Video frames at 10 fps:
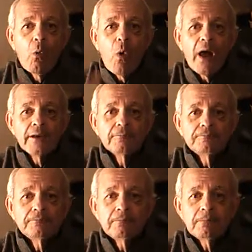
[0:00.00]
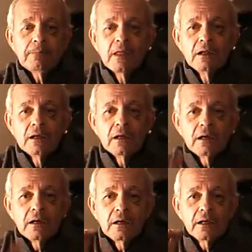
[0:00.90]
one.
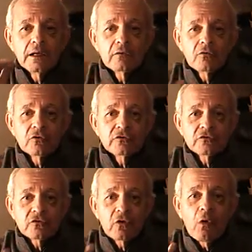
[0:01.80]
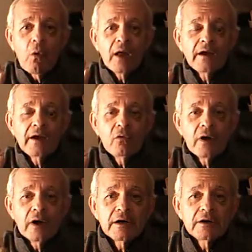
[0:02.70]
And of course it's all one in
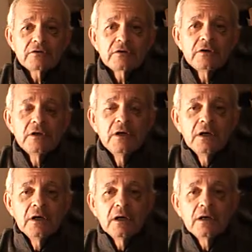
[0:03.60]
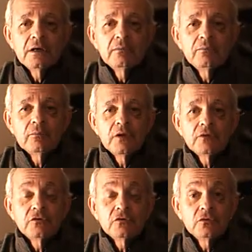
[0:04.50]
awareness.
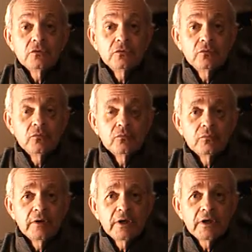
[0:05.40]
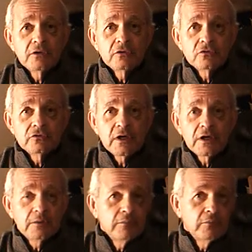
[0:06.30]
As you begin to
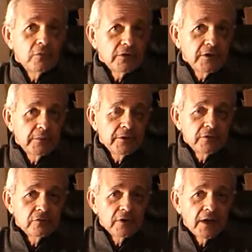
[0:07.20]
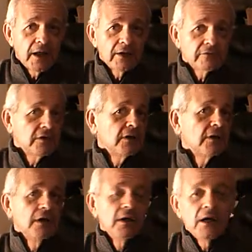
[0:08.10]
study more deeply, you realize that
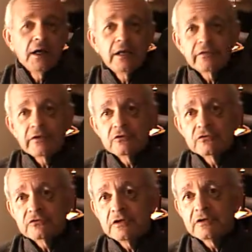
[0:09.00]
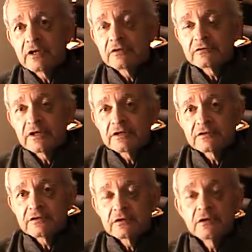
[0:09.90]
anything you see, taste, touch,
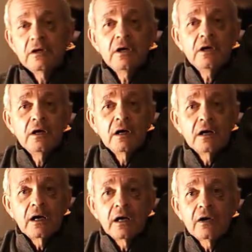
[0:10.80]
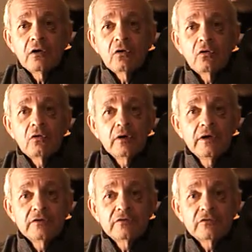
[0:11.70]
hear, it all
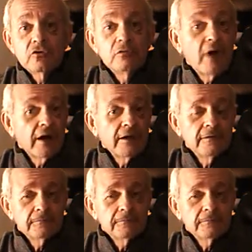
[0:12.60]
is through mind.